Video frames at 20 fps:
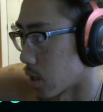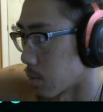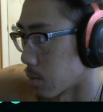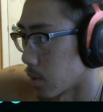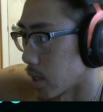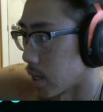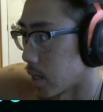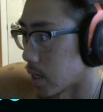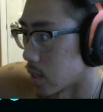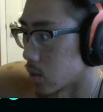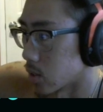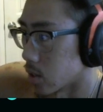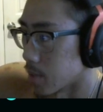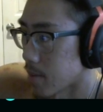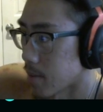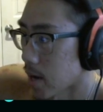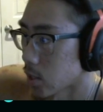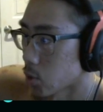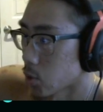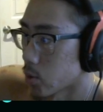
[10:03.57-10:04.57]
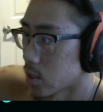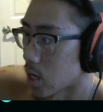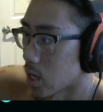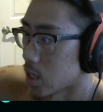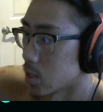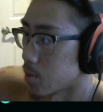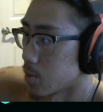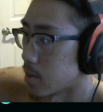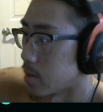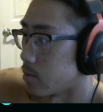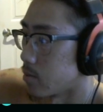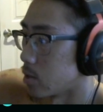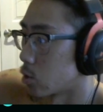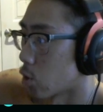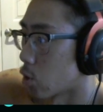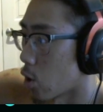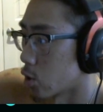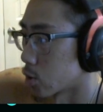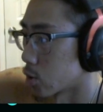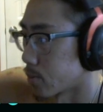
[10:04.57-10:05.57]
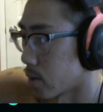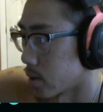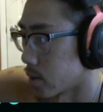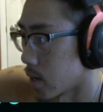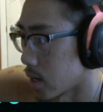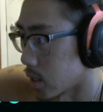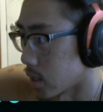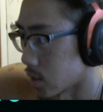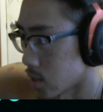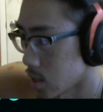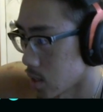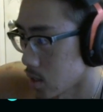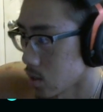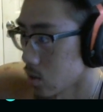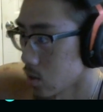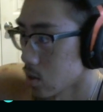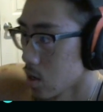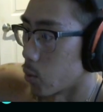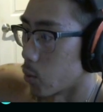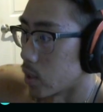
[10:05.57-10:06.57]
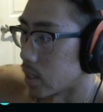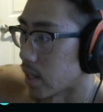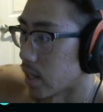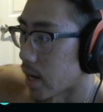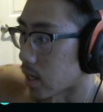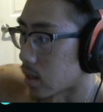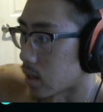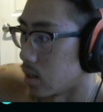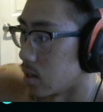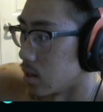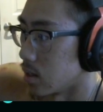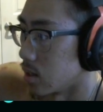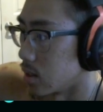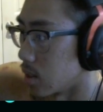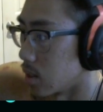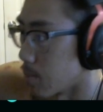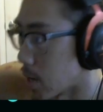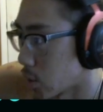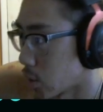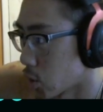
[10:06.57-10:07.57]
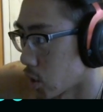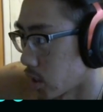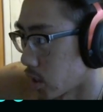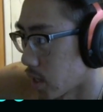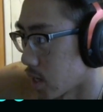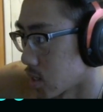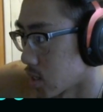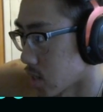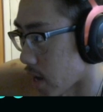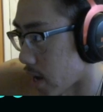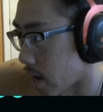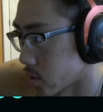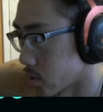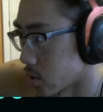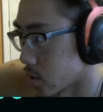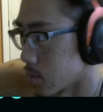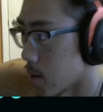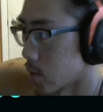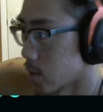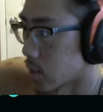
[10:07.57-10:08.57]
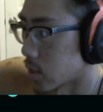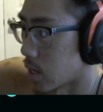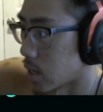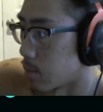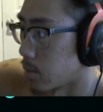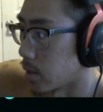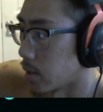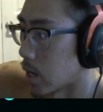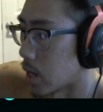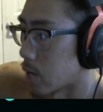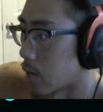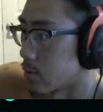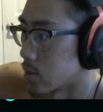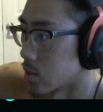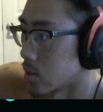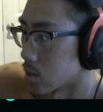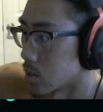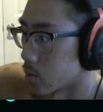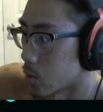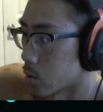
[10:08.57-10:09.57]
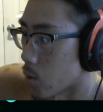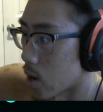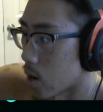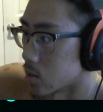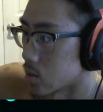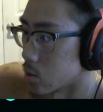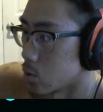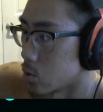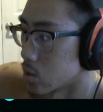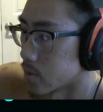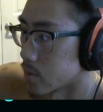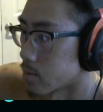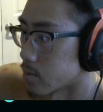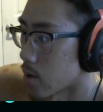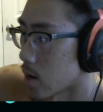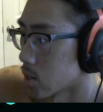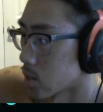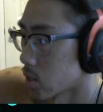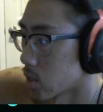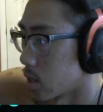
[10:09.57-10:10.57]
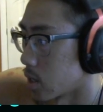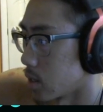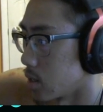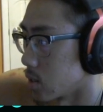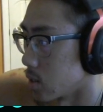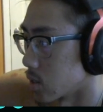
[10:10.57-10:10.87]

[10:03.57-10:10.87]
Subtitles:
a plague into the match, which can be recharged upon hitting teens. We like the dimension this adds to the monster gameplay, however, since it requires the use of a prize slot, it is